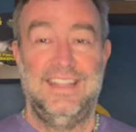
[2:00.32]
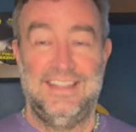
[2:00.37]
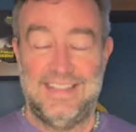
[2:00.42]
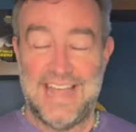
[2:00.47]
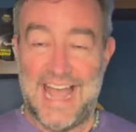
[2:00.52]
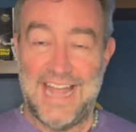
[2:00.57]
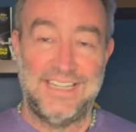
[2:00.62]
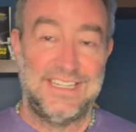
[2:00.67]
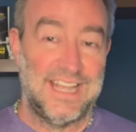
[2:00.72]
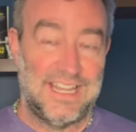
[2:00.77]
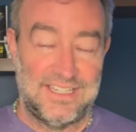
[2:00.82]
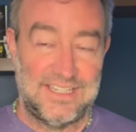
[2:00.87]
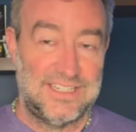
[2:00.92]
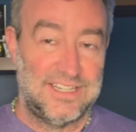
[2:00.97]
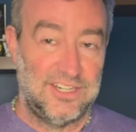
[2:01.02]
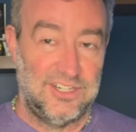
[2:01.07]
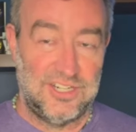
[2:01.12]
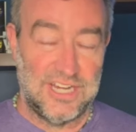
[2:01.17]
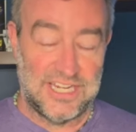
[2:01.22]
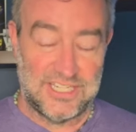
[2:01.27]
that does
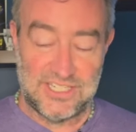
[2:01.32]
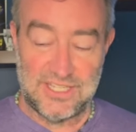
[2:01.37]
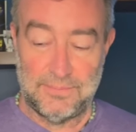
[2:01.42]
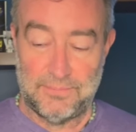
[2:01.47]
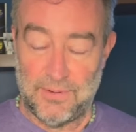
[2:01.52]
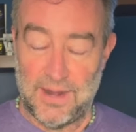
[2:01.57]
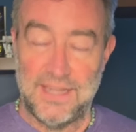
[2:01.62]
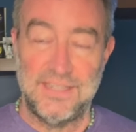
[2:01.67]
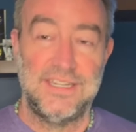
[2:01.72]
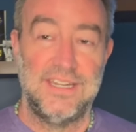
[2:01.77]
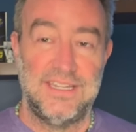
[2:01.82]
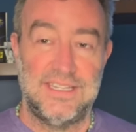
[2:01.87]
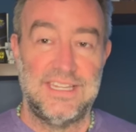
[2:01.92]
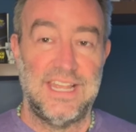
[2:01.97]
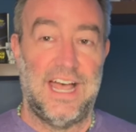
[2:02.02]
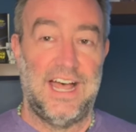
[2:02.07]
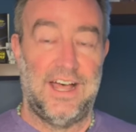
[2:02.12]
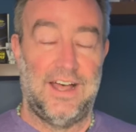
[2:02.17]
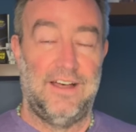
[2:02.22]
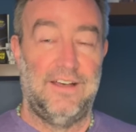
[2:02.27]
suggest the presence
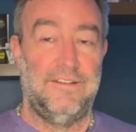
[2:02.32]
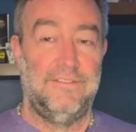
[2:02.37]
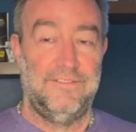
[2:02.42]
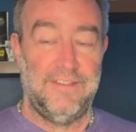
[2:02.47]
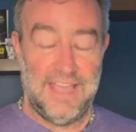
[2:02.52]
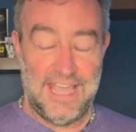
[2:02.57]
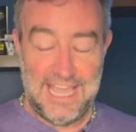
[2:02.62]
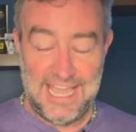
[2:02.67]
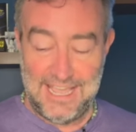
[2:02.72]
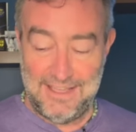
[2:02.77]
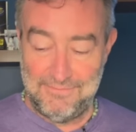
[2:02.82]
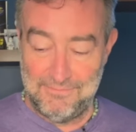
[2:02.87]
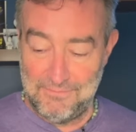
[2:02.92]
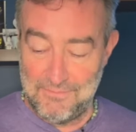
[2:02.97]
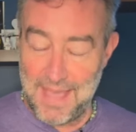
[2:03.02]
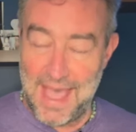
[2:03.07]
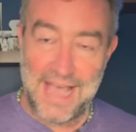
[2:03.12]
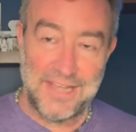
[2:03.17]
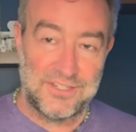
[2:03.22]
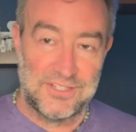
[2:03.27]
of a
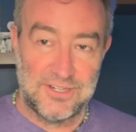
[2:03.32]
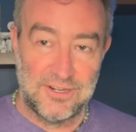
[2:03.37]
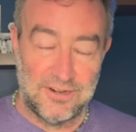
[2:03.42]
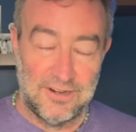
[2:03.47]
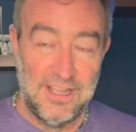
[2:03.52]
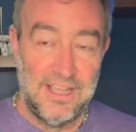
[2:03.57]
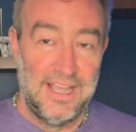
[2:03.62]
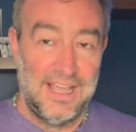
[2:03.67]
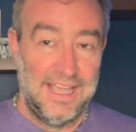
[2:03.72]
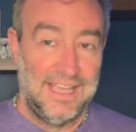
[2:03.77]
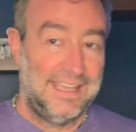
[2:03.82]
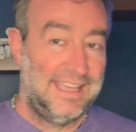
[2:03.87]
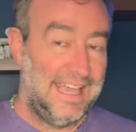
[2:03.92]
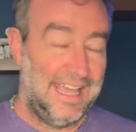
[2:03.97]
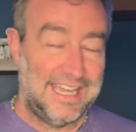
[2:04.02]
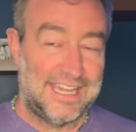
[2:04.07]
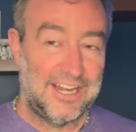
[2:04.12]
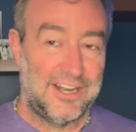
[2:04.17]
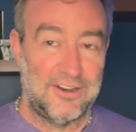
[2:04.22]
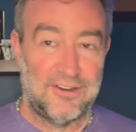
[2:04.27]
master
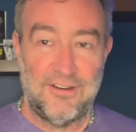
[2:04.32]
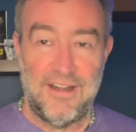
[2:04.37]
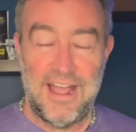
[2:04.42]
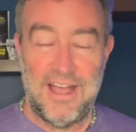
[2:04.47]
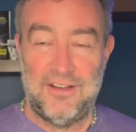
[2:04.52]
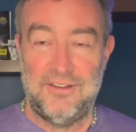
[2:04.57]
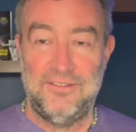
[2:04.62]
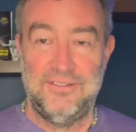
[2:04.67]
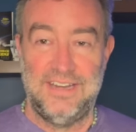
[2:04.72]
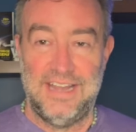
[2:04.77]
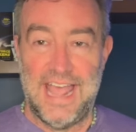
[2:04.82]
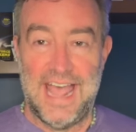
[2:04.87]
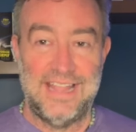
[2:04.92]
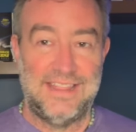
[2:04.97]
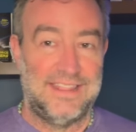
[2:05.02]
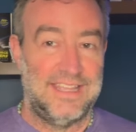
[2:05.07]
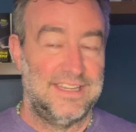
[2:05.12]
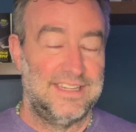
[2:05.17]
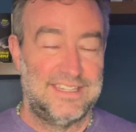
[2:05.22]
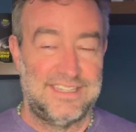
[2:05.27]
kicking around at
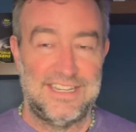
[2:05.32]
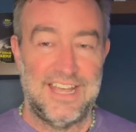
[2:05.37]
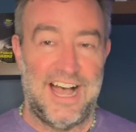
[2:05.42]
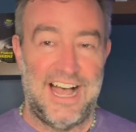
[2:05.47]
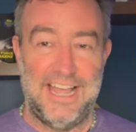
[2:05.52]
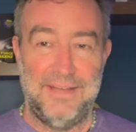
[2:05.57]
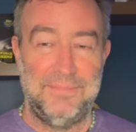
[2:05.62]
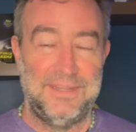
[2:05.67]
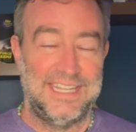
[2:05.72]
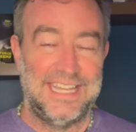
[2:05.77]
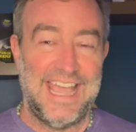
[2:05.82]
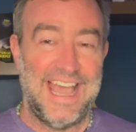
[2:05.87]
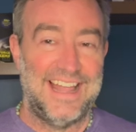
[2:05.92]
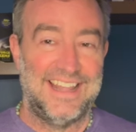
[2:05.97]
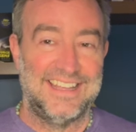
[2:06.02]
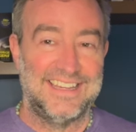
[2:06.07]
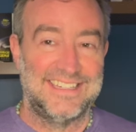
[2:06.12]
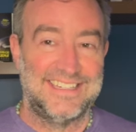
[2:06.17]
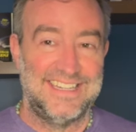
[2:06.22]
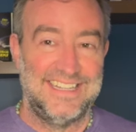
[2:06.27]
this time in the
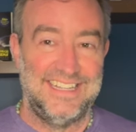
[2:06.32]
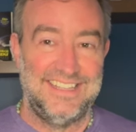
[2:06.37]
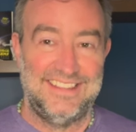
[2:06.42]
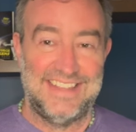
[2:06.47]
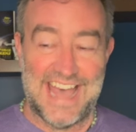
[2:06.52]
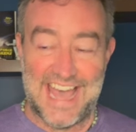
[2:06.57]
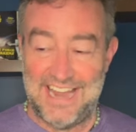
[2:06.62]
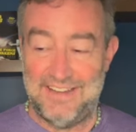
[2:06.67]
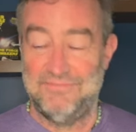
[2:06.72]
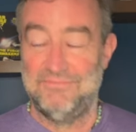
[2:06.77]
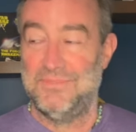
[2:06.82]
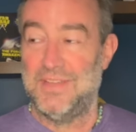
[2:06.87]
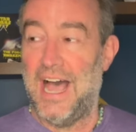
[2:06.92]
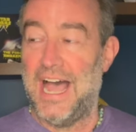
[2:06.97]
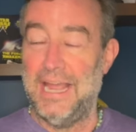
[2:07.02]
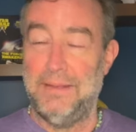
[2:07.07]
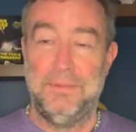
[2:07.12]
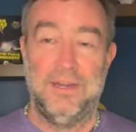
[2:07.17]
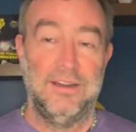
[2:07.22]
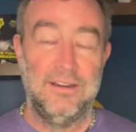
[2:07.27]
galaxy that
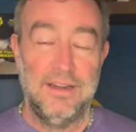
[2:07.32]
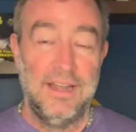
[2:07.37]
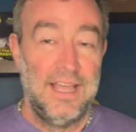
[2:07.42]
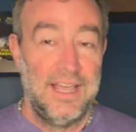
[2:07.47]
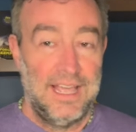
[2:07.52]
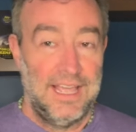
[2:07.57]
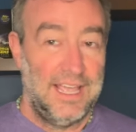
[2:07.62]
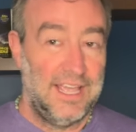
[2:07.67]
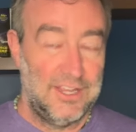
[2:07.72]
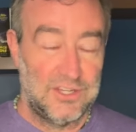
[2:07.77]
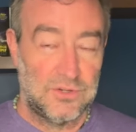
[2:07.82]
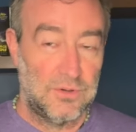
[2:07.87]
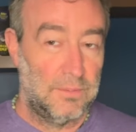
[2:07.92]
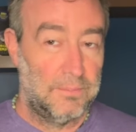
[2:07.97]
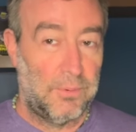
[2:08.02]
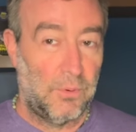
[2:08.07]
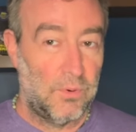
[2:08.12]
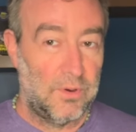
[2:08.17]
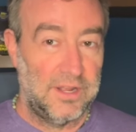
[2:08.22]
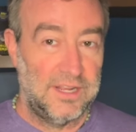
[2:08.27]
Qimir is
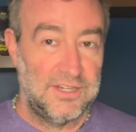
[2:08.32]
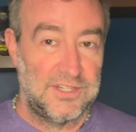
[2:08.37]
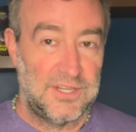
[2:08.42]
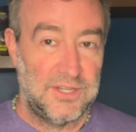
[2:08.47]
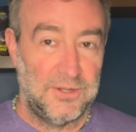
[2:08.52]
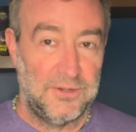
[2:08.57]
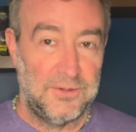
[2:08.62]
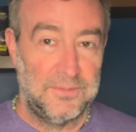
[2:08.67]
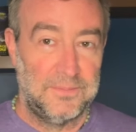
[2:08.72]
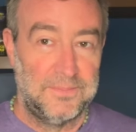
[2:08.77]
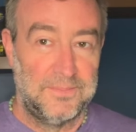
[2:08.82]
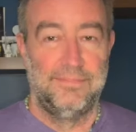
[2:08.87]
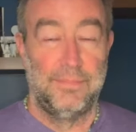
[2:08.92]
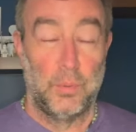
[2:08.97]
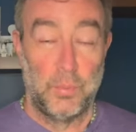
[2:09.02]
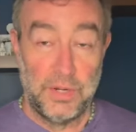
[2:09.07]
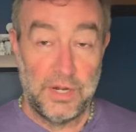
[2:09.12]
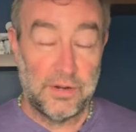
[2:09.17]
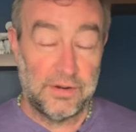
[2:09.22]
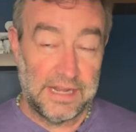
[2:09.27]
reporting to. But
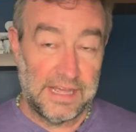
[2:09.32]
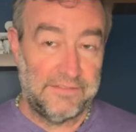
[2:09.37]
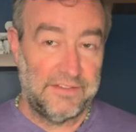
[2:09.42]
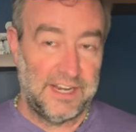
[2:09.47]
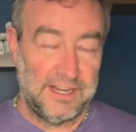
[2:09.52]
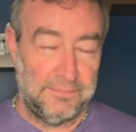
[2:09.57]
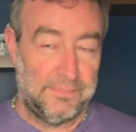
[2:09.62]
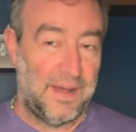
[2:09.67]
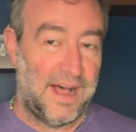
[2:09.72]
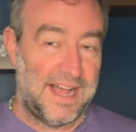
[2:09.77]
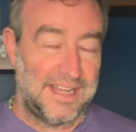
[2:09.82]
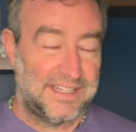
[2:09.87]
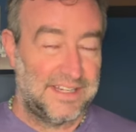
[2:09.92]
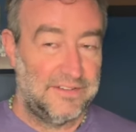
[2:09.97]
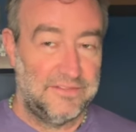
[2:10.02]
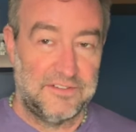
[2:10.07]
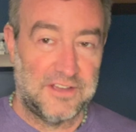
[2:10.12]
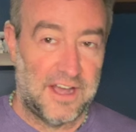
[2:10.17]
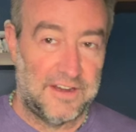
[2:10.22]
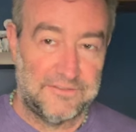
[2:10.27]
we don't have any
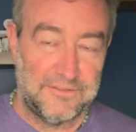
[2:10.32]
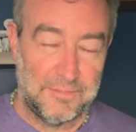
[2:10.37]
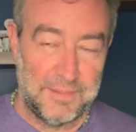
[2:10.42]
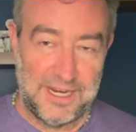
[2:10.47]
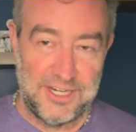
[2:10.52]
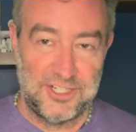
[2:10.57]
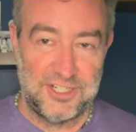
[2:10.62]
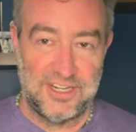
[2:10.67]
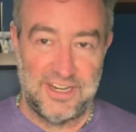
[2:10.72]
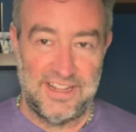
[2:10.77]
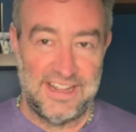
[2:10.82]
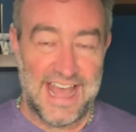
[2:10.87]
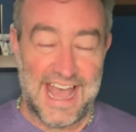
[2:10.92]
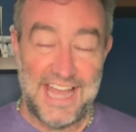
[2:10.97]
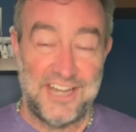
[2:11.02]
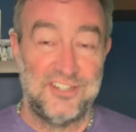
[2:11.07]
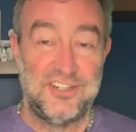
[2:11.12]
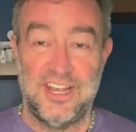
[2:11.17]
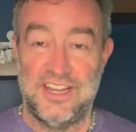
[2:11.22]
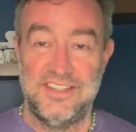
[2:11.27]
positive confirmation of
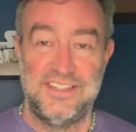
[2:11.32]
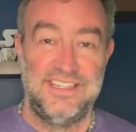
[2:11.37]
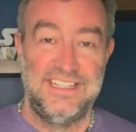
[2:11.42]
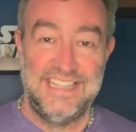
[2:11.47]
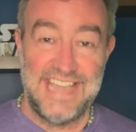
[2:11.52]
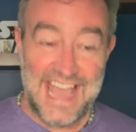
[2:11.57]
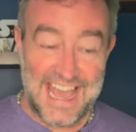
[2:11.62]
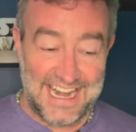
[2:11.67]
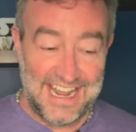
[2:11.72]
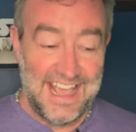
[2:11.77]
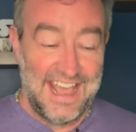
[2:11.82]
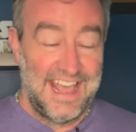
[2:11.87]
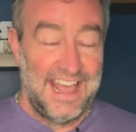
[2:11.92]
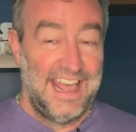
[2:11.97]
that just yet.